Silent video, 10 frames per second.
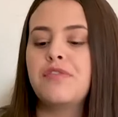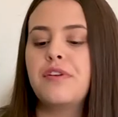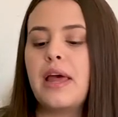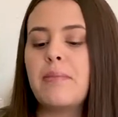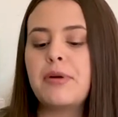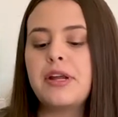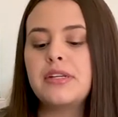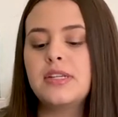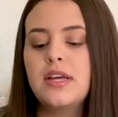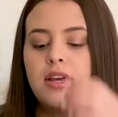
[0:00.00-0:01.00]
for that
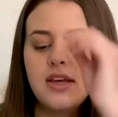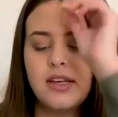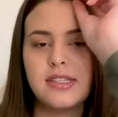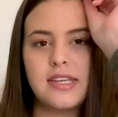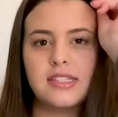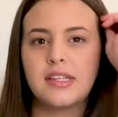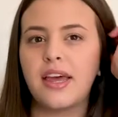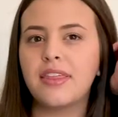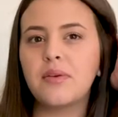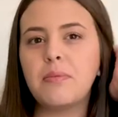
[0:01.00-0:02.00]
brand because that's I
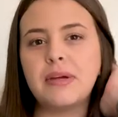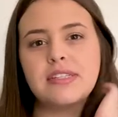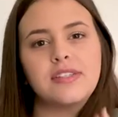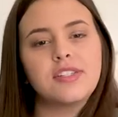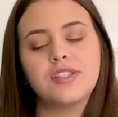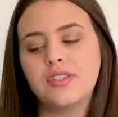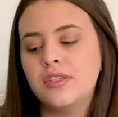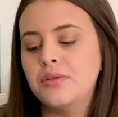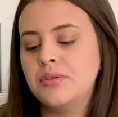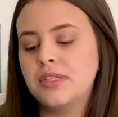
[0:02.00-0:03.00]
think what my sisters
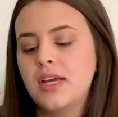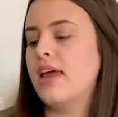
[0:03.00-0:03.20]
used.